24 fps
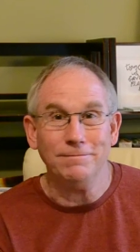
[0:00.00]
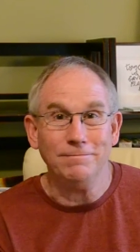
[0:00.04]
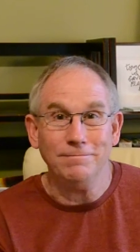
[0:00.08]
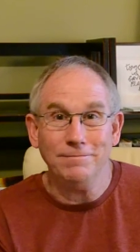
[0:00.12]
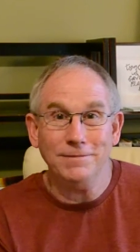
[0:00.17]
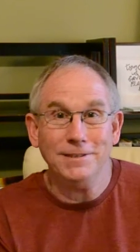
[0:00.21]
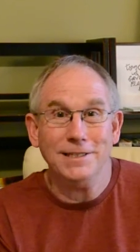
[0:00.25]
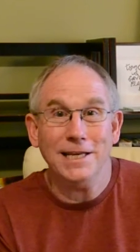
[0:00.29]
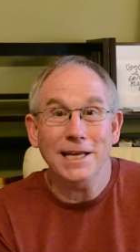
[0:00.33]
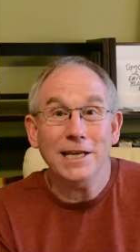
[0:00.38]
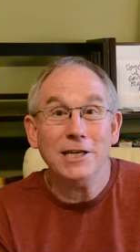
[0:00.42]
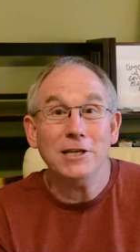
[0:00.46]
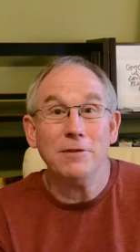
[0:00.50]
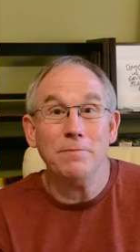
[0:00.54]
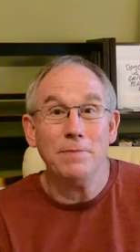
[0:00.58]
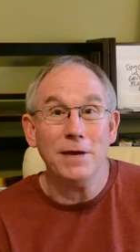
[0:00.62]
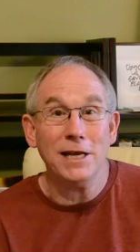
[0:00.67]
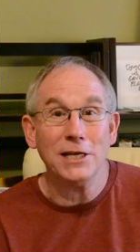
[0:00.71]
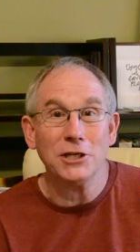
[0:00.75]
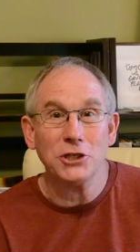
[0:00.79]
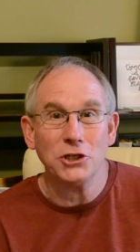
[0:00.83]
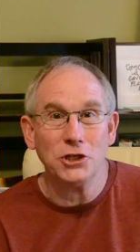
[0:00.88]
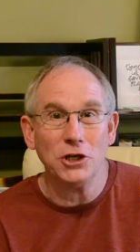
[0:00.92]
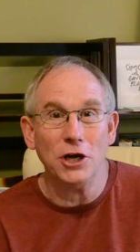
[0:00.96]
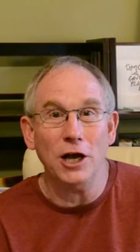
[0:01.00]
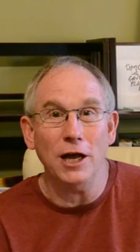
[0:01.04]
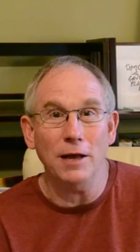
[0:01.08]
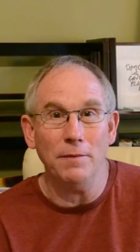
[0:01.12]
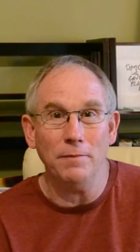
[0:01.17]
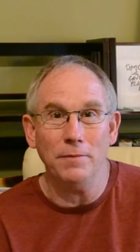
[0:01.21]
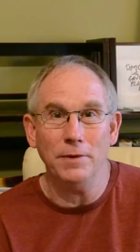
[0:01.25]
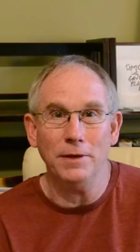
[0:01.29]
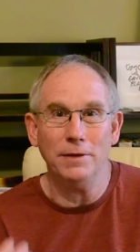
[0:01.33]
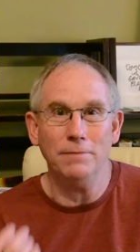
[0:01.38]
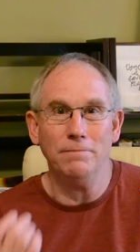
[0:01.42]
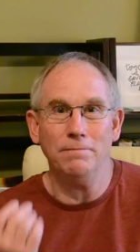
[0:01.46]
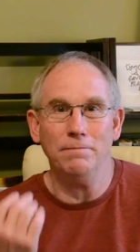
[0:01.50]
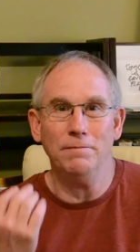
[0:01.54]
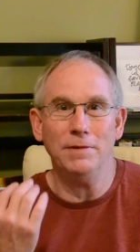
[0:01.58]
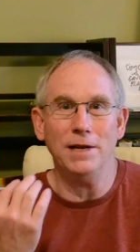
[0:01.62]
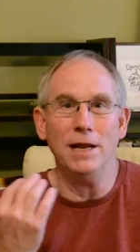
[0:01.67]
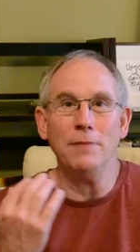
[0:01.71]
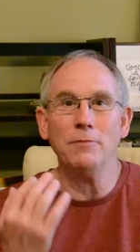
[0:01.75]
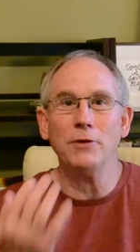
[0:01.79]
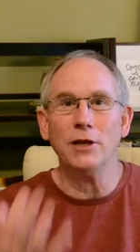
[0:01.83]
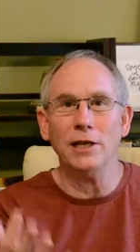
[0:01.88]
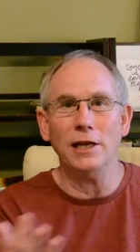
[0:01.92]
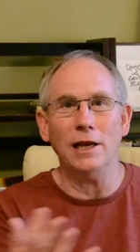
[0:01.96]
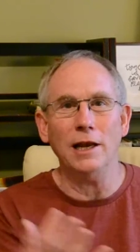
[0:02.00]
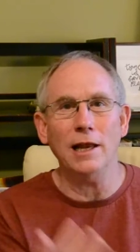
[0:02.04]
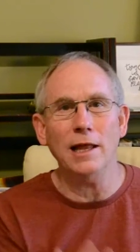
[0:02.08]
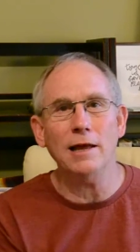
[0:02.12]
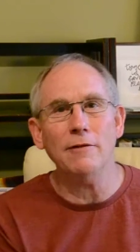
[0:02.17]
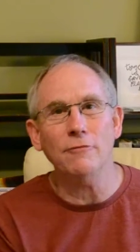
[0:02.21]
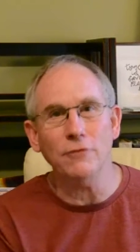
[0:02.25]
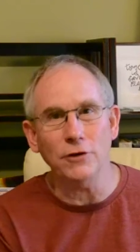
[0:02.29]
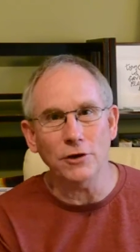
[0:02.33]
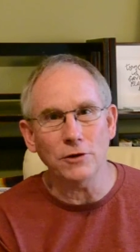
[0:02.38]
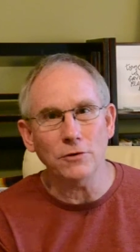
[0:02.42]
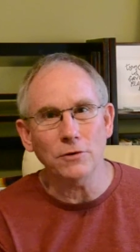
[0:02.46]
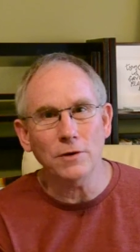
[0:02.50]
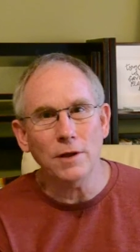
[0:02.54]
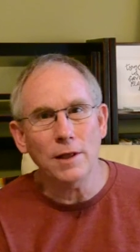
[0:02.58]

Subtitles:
Take your best shot, but I'm going to love you."